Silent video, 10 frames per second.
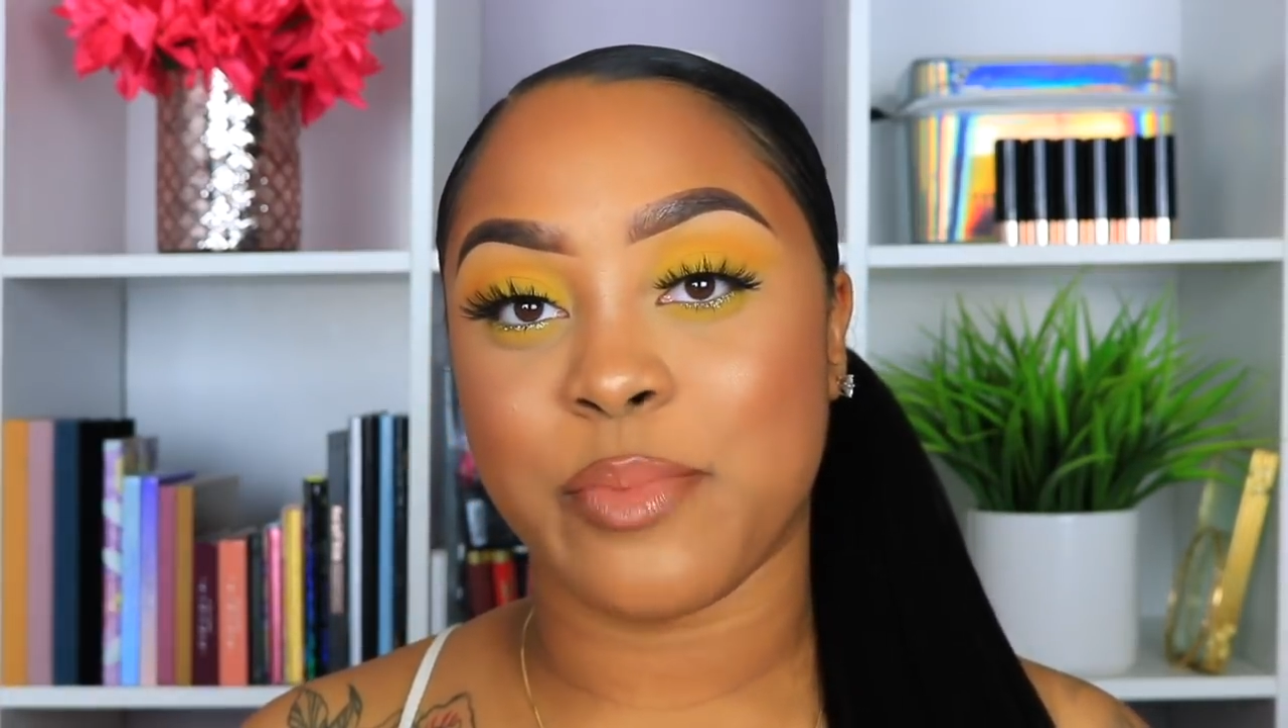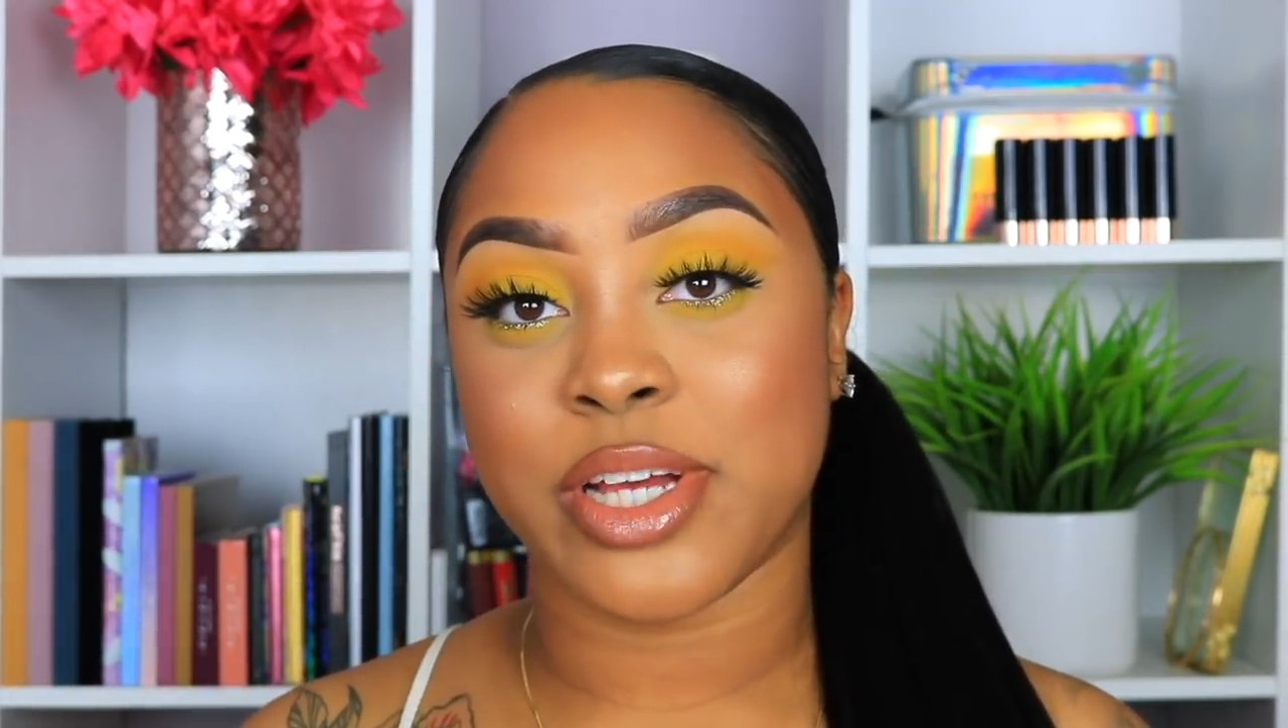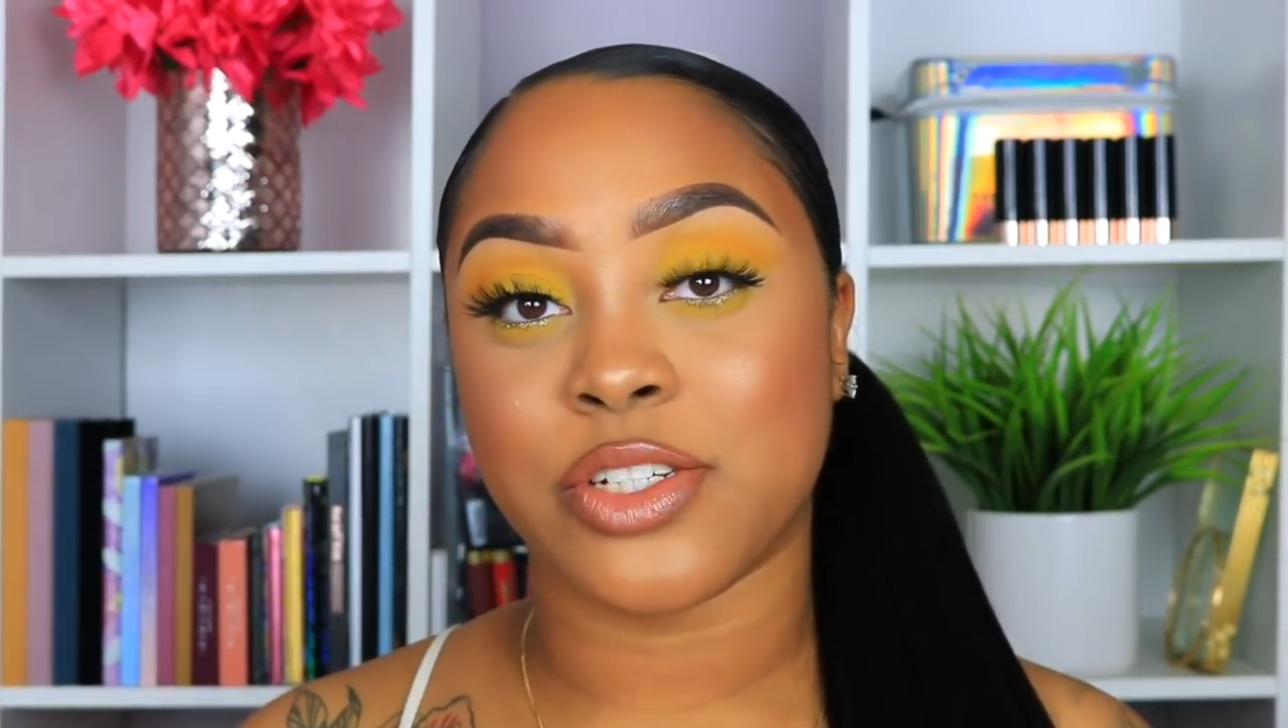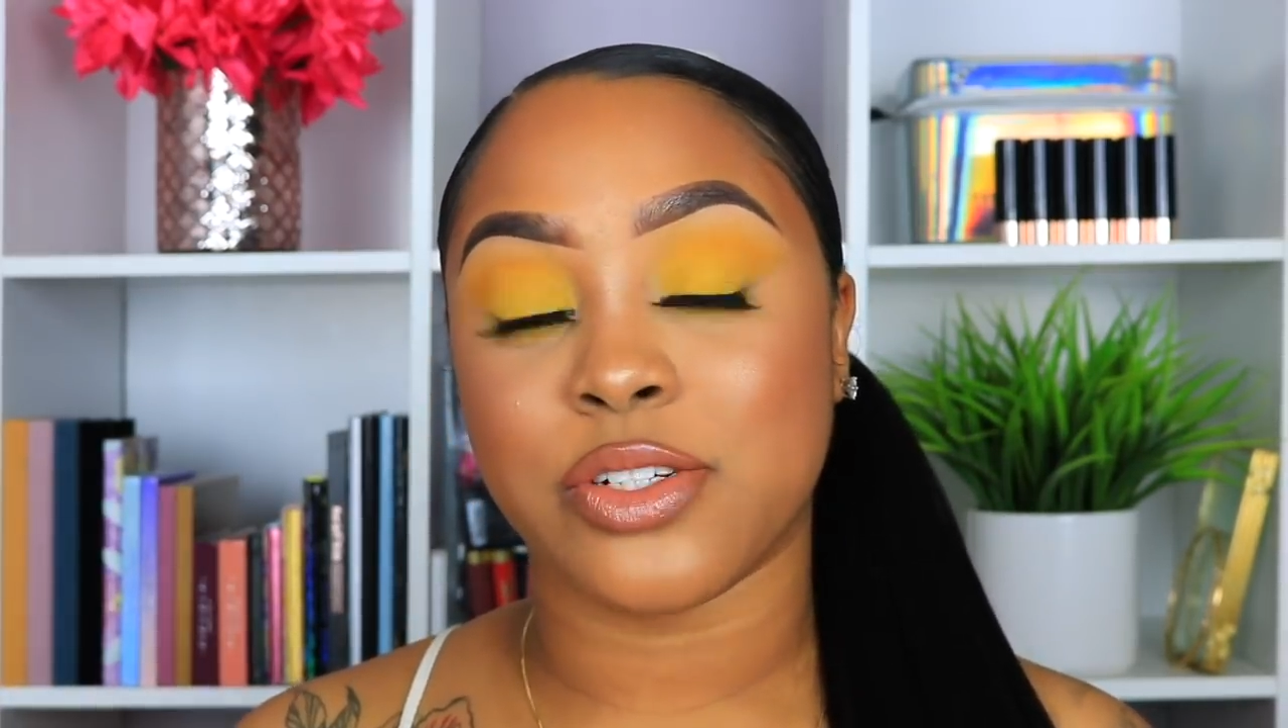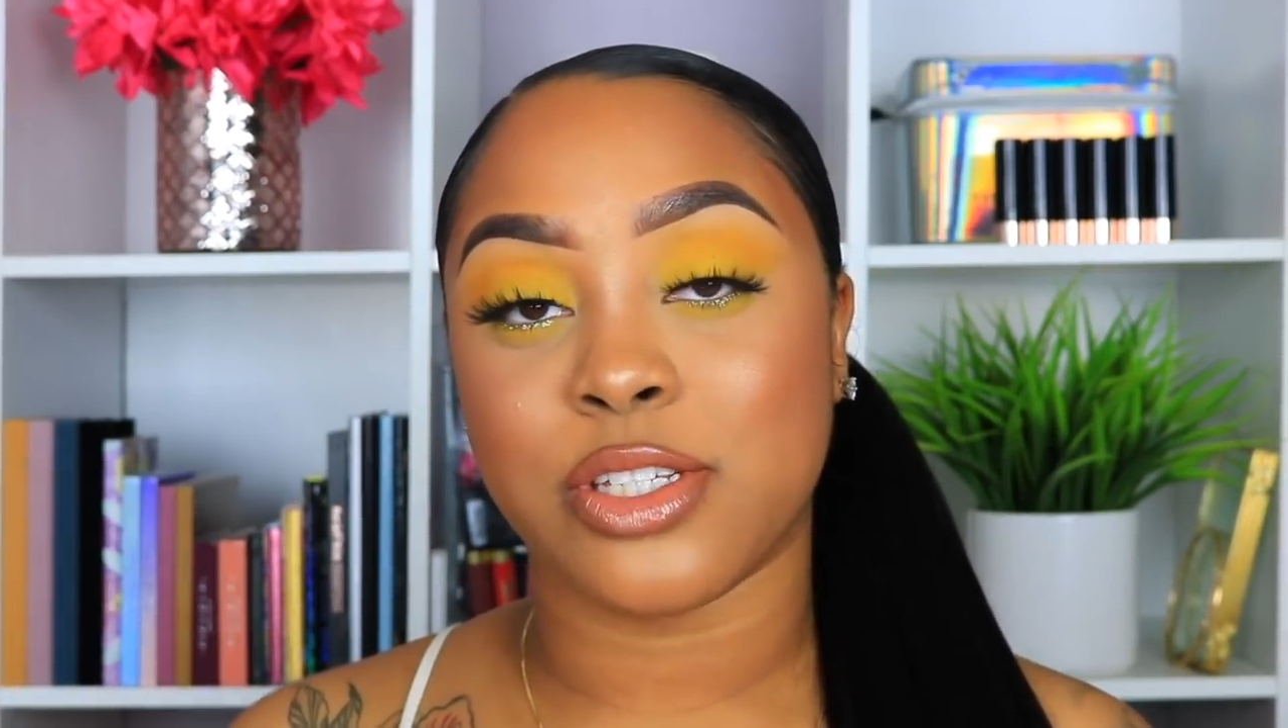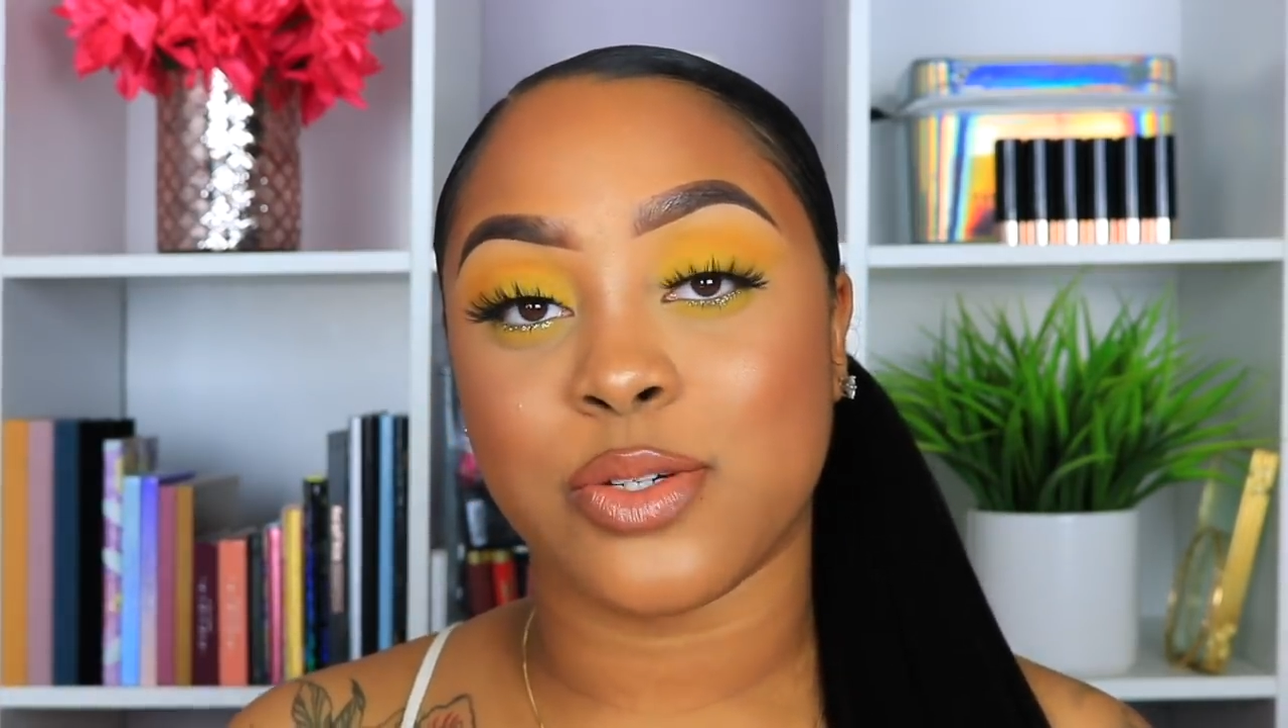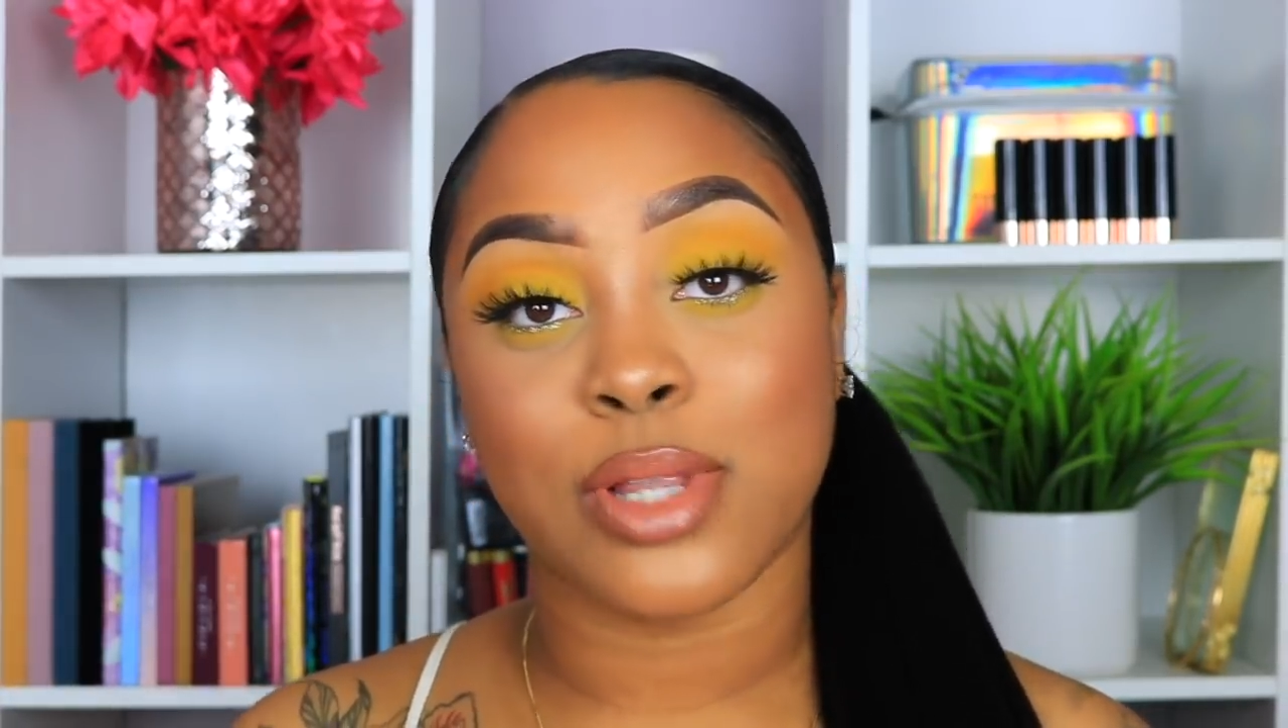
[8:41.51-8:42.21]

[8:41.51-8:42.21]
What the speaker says: make sure to